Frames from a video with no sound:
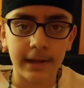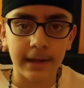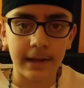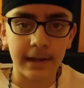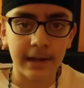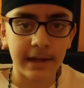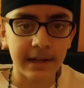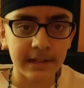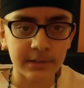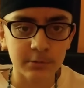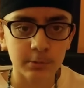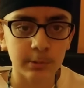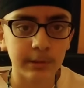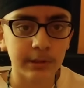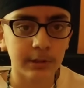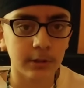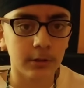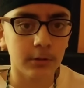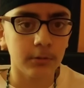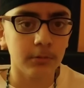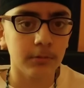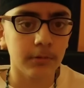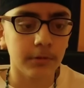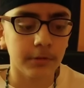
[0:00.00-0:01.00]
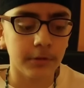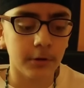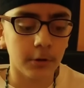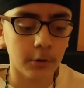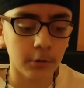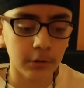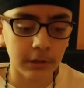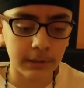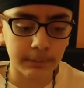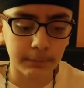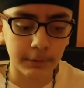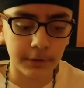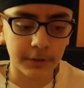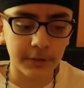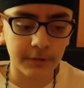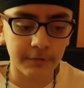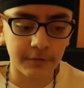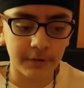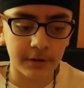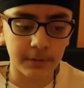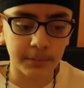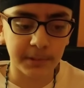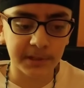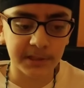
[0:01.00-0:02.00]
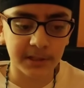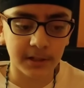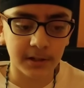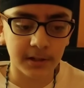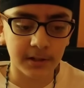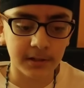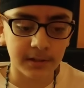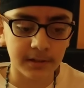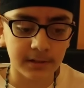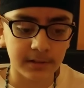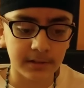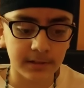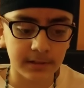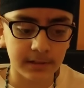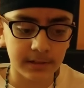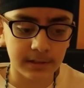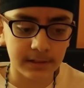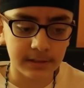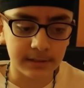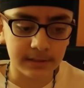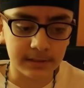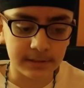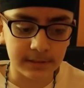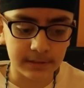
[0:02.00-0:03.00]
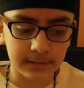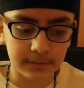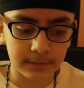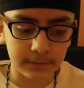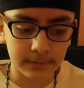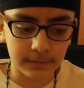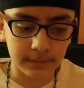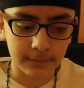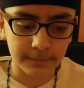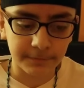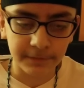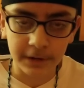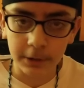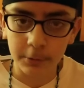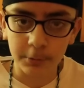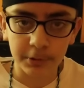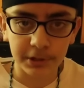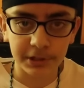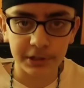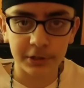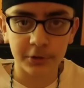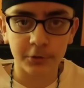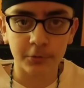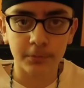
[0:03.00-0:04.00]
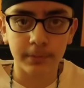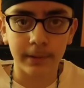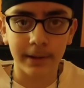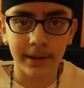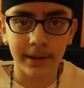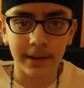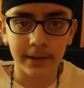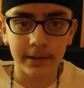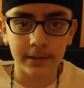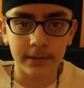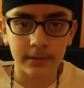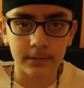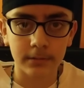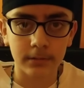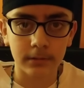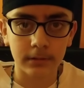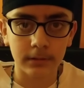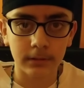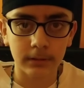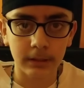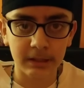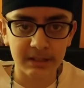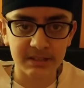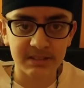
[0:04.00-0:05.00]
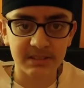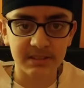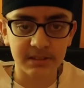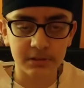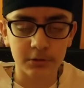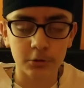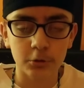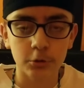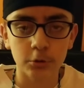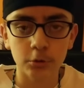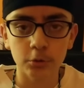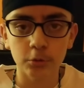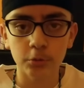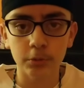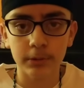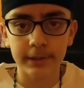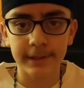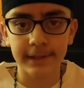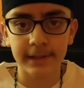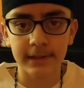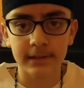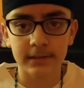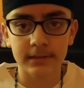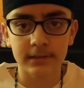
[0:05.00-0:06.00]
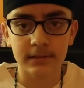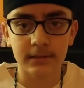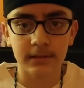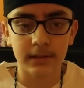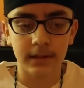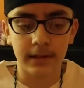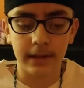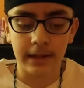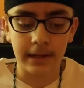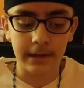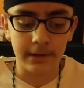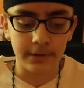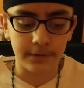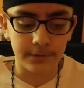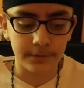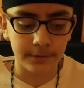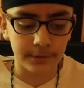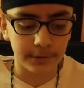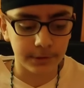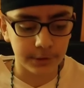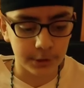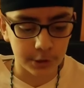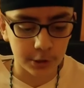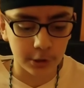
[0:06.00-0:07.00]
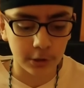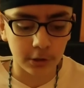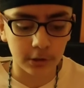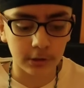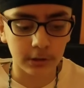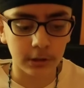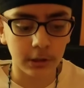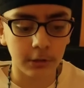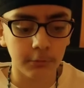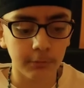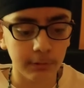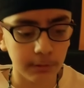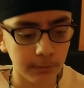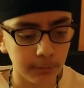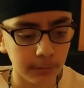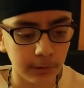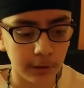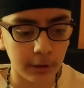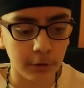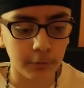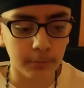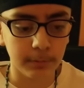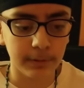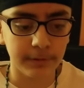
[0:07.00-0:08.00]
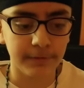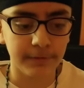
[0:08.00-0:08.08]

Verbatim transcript: As we know, the holy month of Ramadan is very nearby, less than two weeks, and inshallah we will all be